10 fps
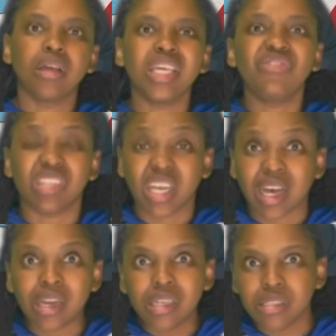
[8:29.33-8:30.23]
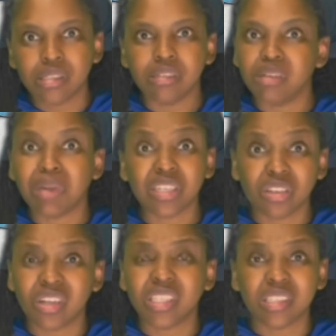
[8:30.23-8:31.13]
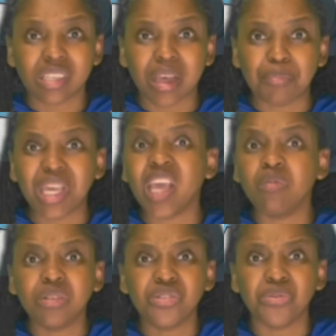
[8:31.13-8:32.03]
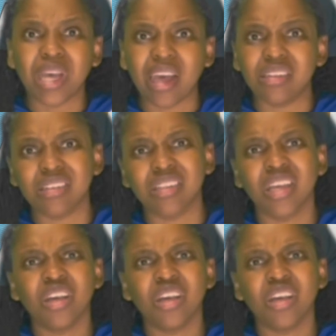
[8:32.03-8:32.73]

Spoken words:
even colors that they might not be able to handle.